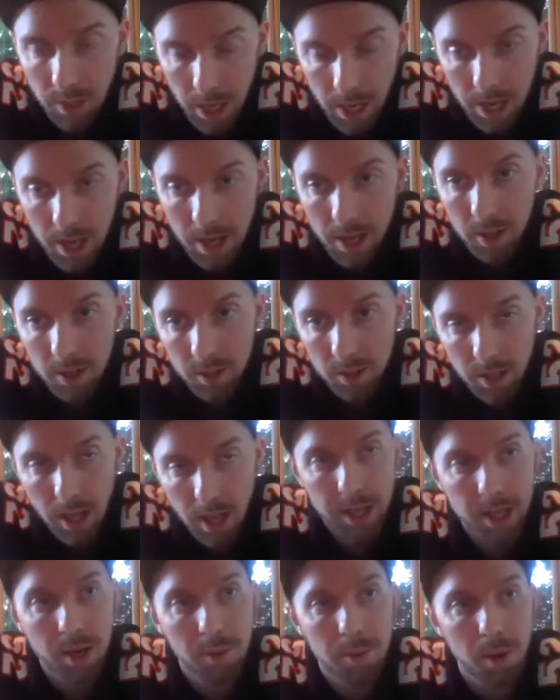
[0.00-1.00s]
Yeah,
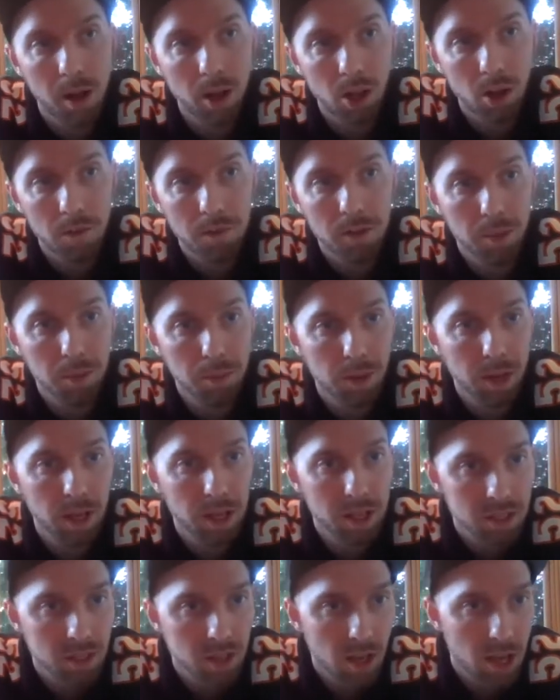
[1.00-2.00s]
line up all over the
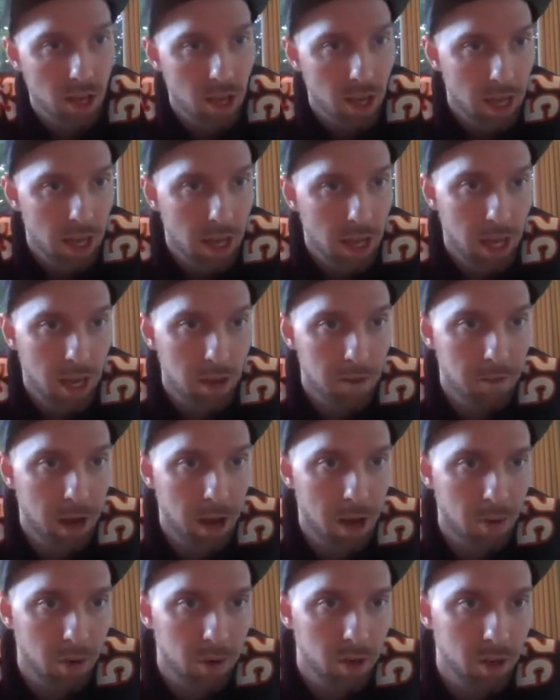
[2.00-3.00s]
place. I'm
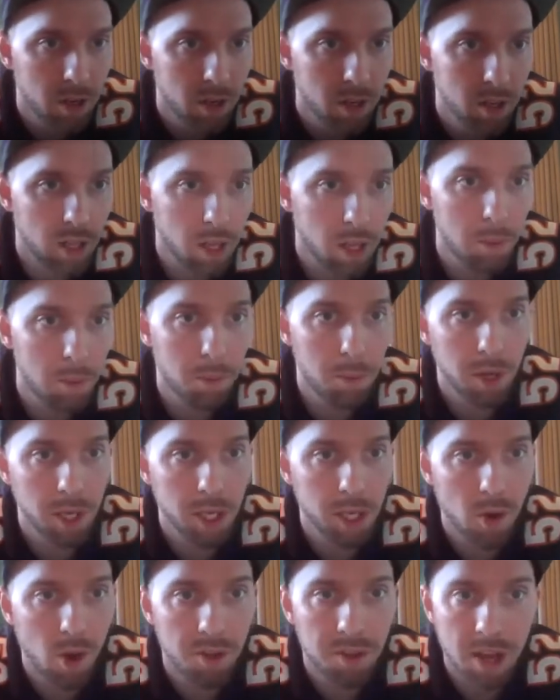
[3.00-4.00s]
gonna
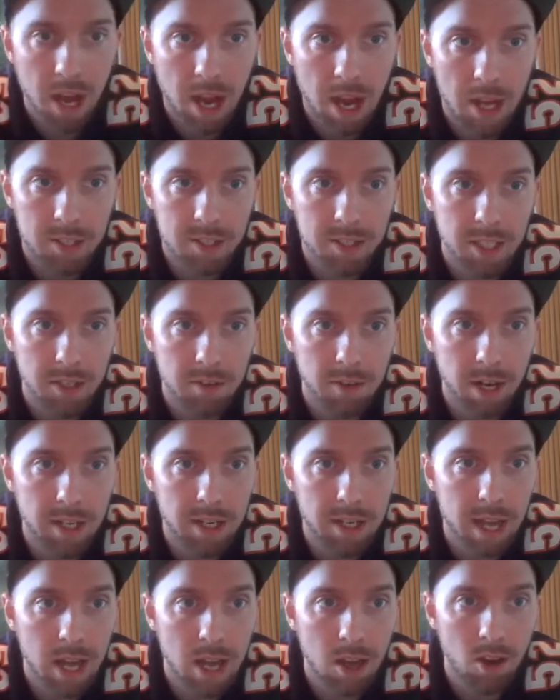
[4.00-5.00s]
put you on the hot seat
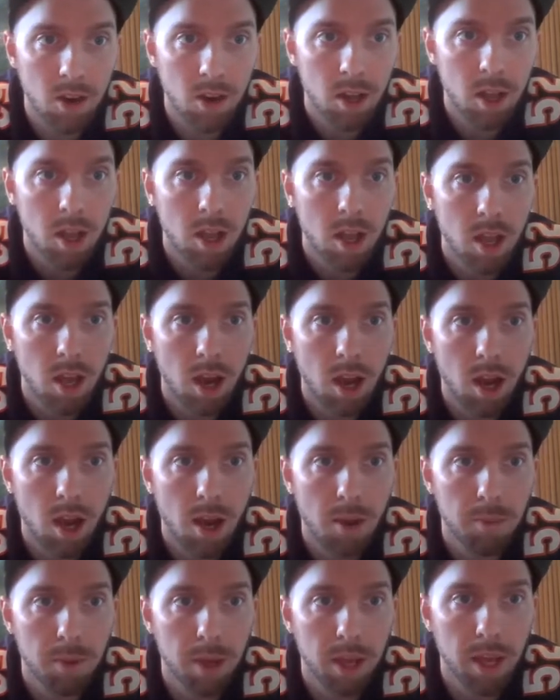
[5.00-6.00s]
right now,
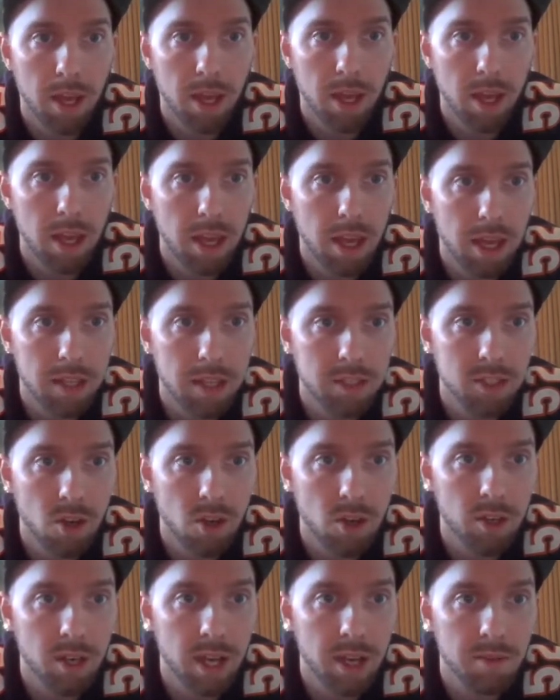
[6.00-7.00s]
as a
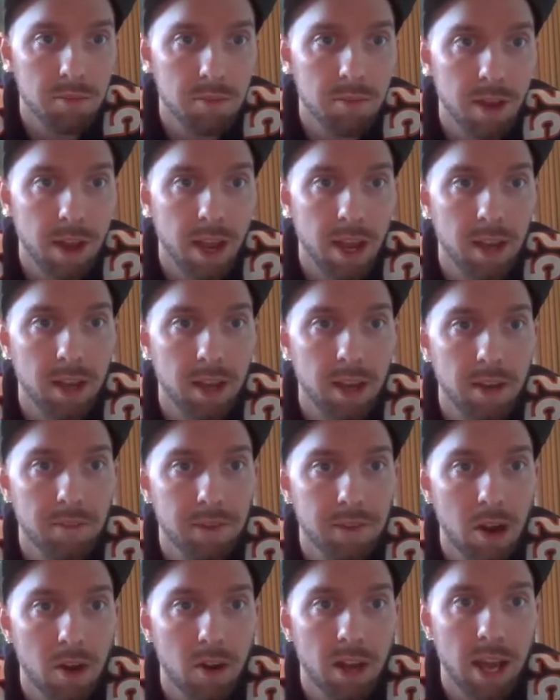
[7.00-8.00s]
Notre Dame fan.
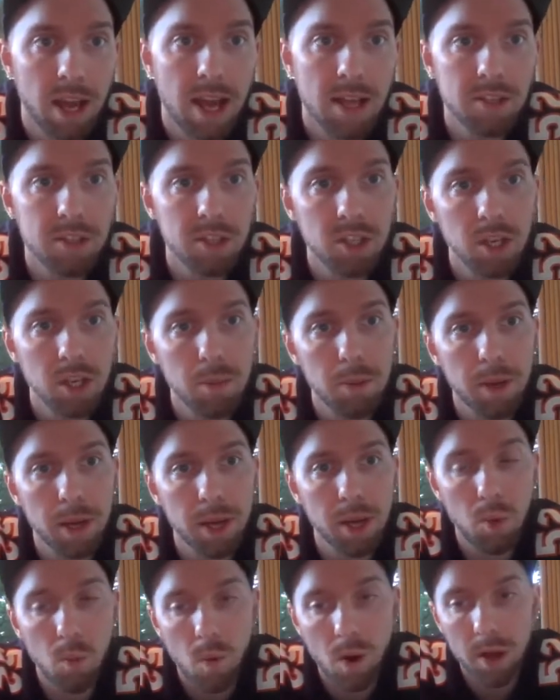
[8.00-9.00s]
If I were to ask you to
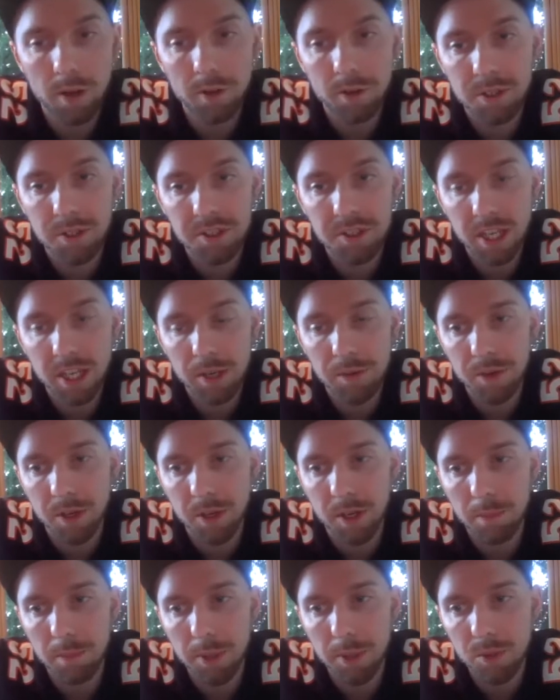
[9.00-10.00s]
pick one
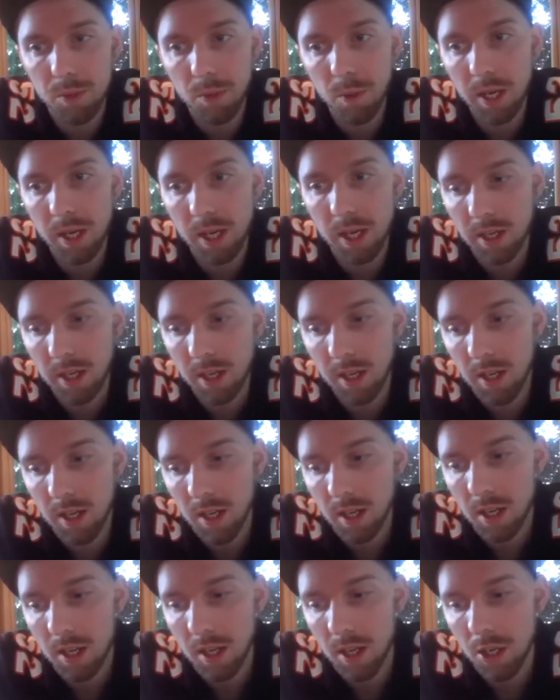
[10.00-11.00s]
receiver between
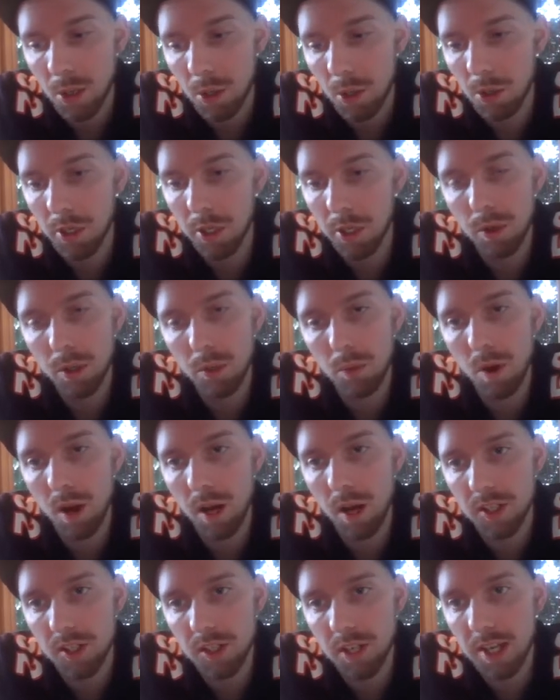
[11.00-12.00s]
who you would
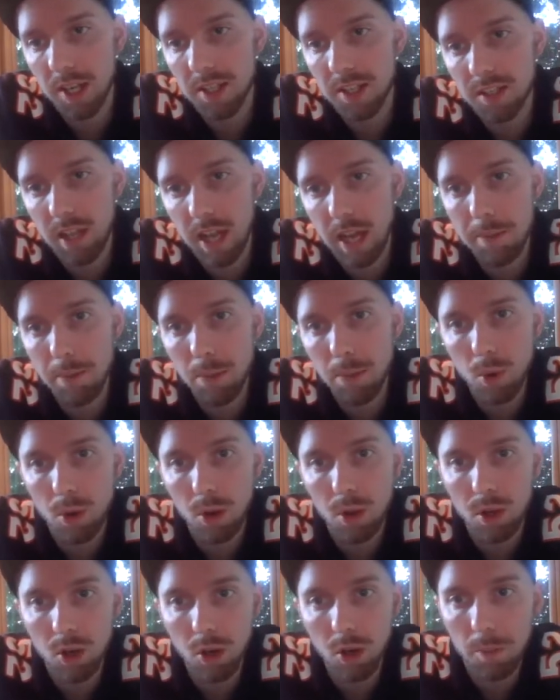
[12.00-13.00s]
want, Chase
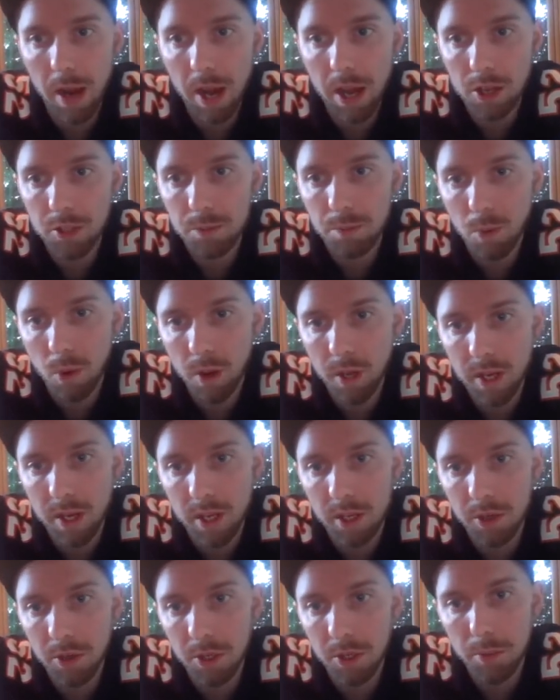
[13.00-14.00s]
Claypool or Miles
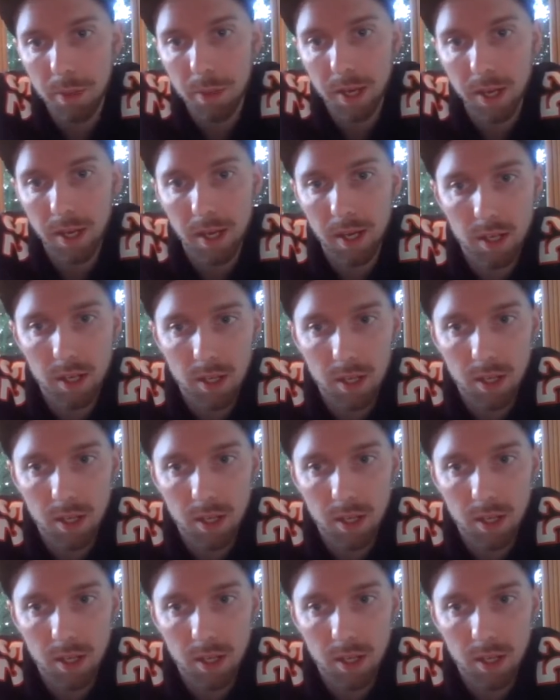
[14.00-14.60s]
Boykin, who you picking?